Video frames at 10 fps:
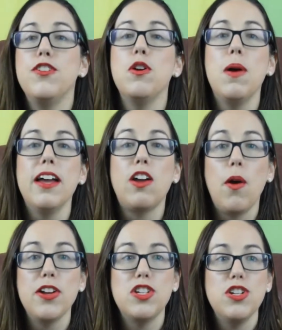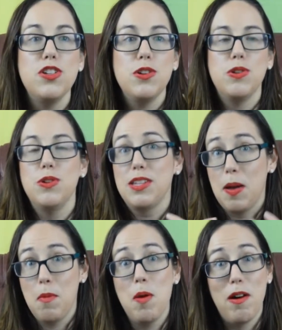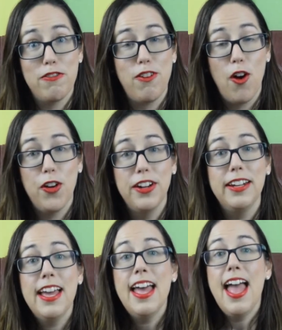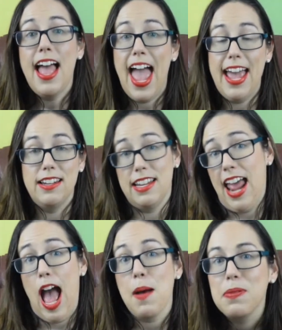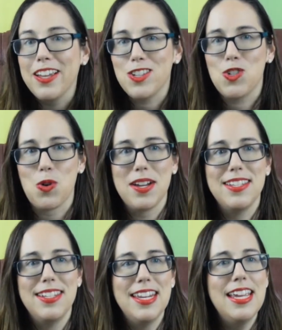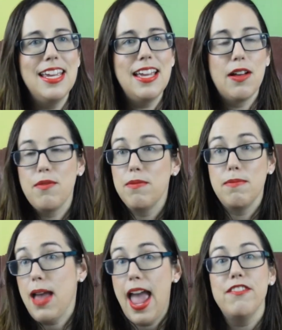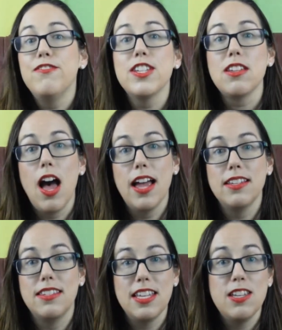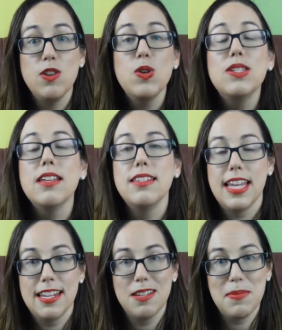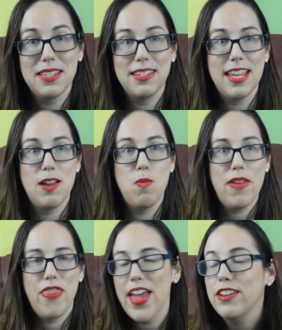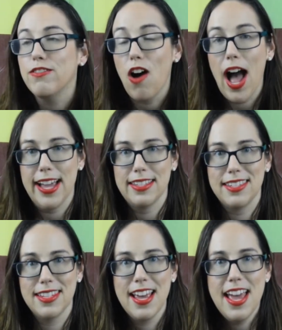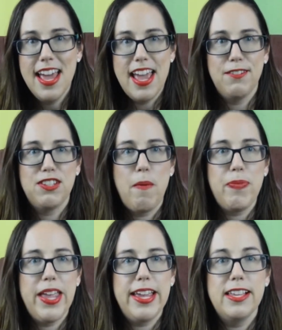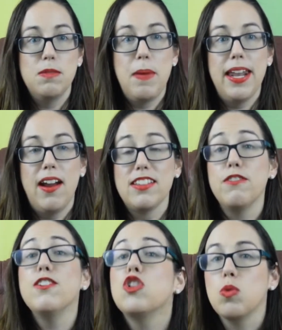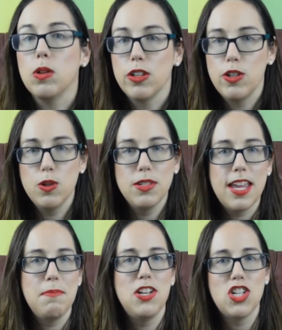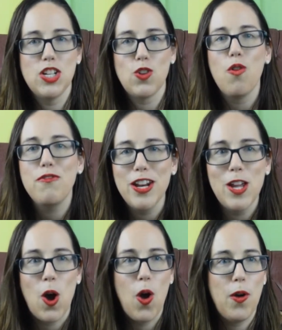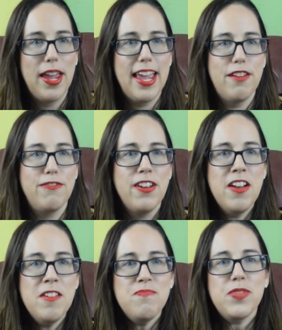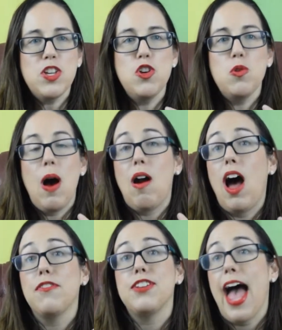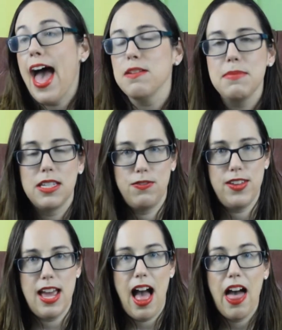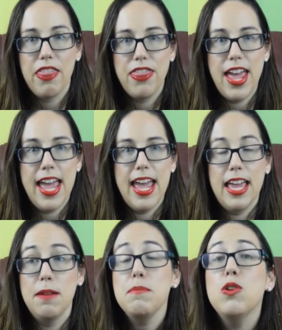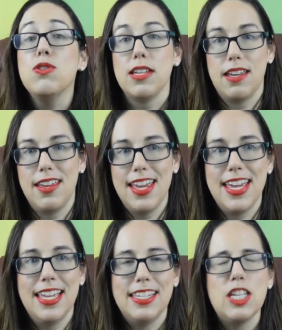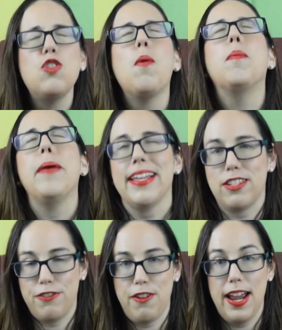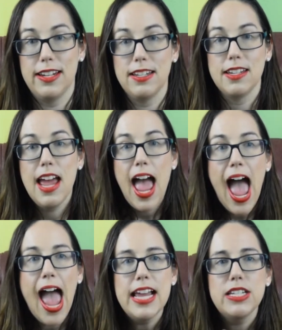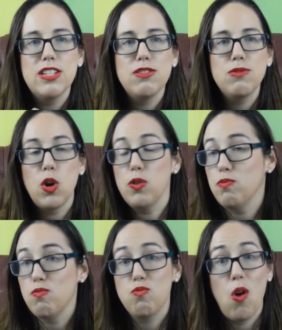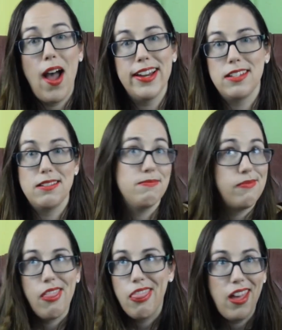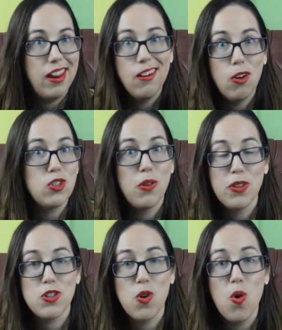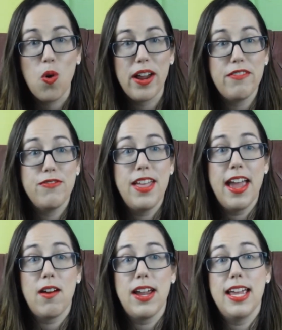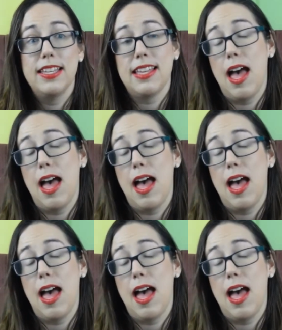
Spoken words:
you are going to use a mobile phone and an app like Story City, emphasize the user's intimacy with their device. If something is better as a visual, use images or video. If you are after atmosphere, then music is your best friend. And don't write "they knocked on the door" if there is